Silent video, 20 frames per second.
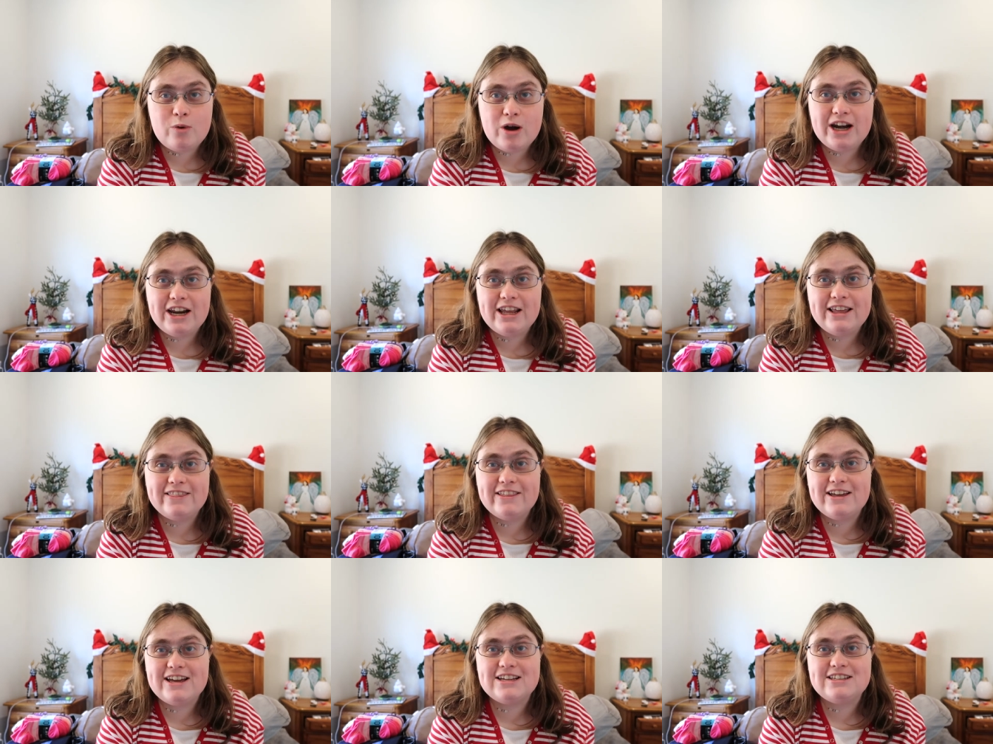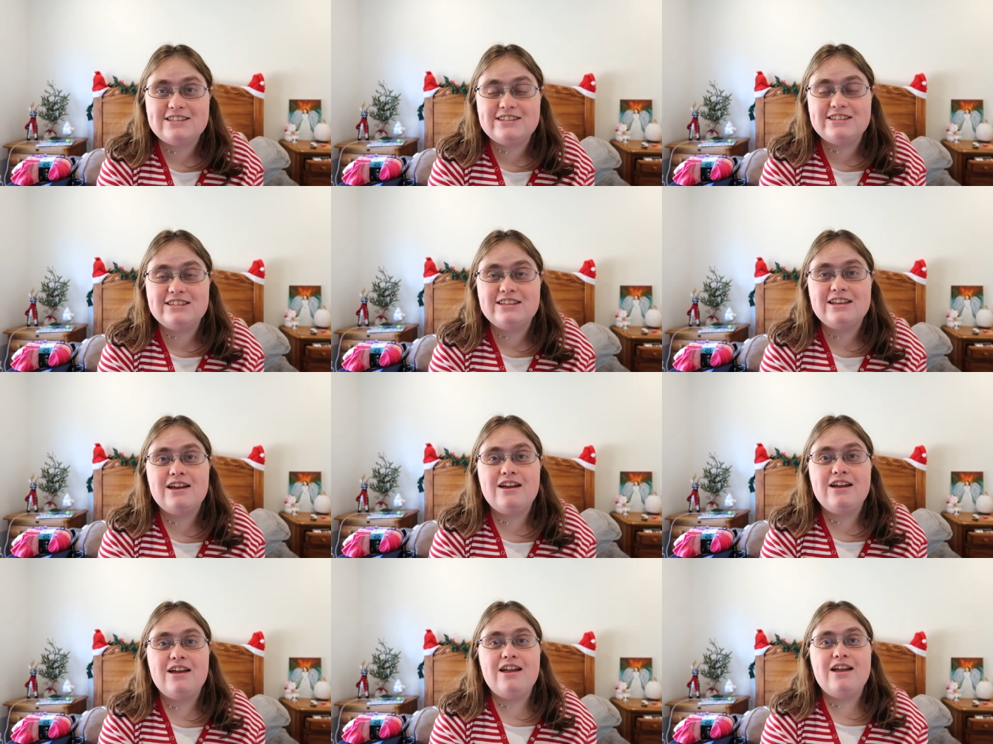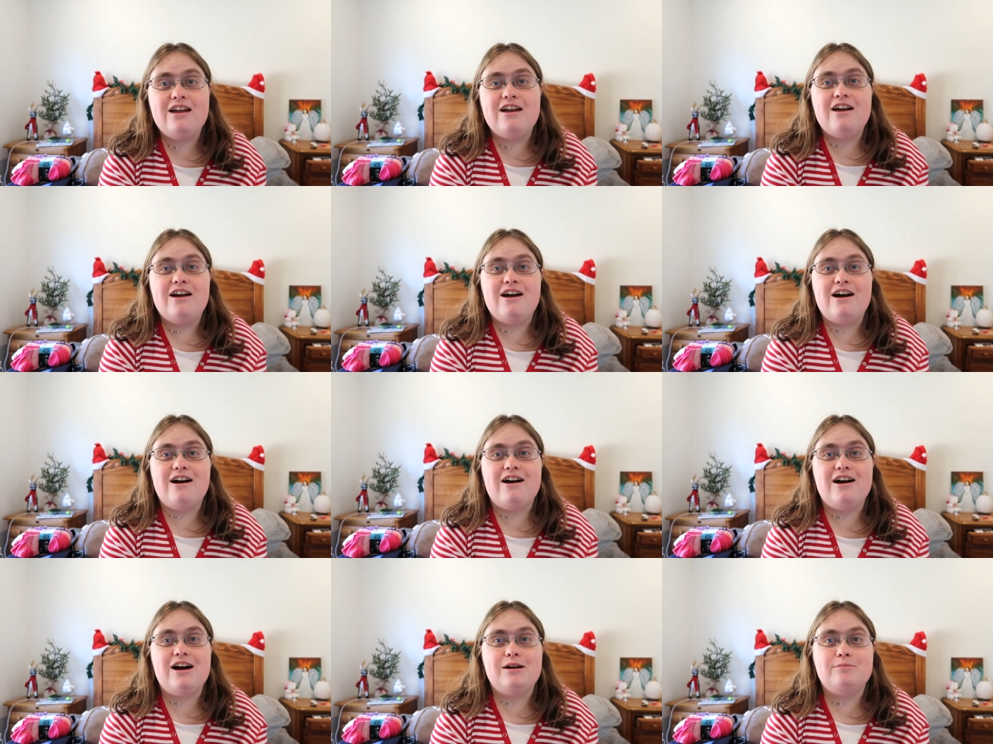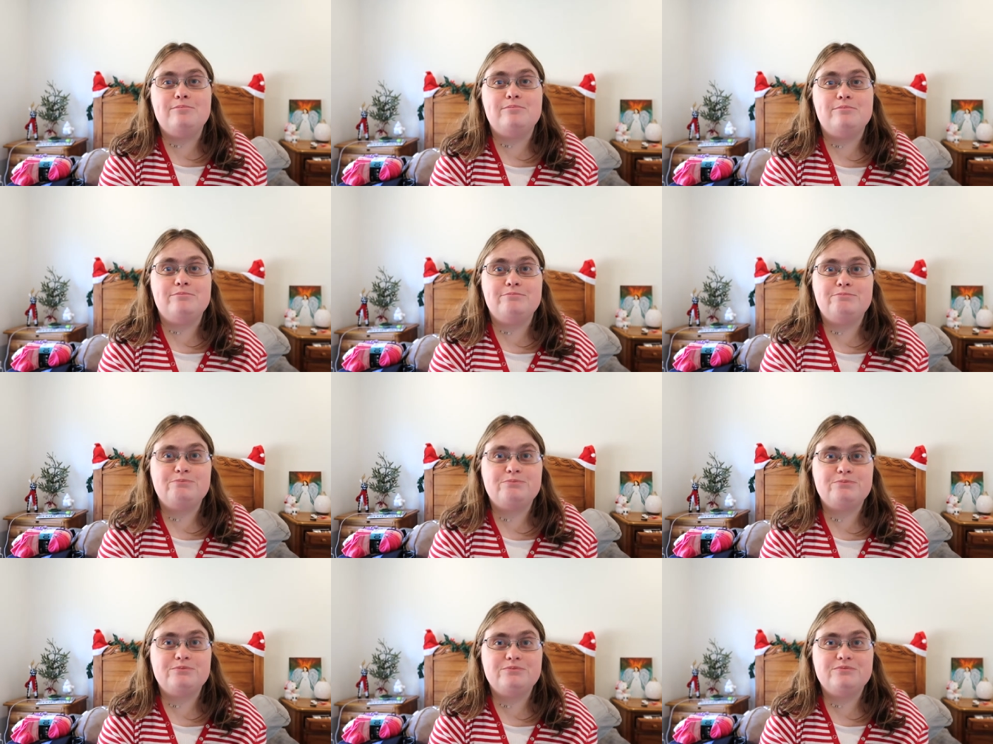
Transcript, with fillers: wanting this. Um,